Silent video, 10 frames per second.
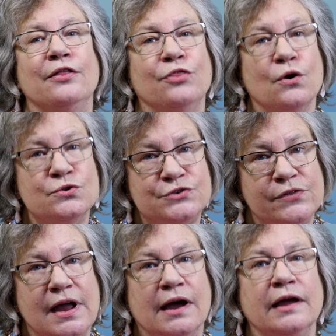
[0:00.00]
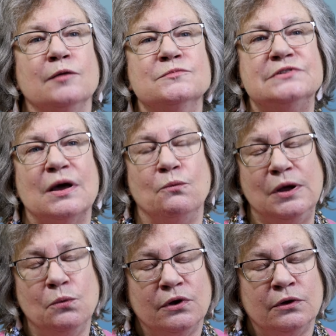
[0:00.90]
And those are the items that
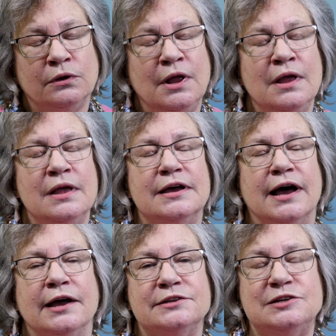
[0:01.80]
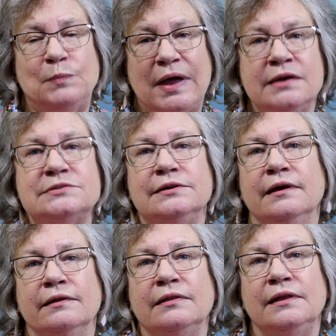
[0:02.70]
we will debate
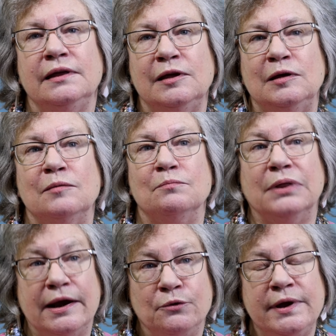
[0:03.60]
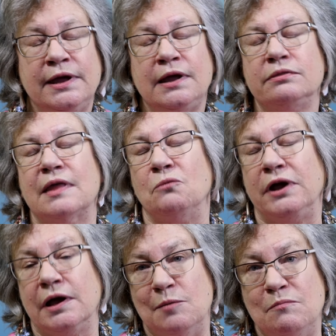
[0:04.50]
in the plenary, that
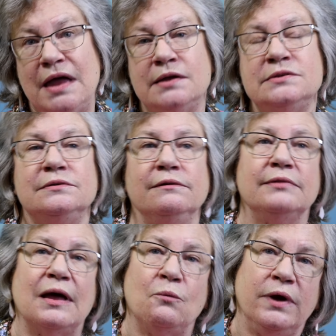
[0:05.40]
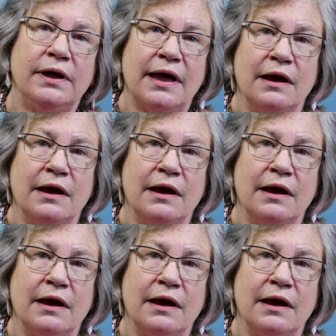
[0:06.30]
we can amend, that we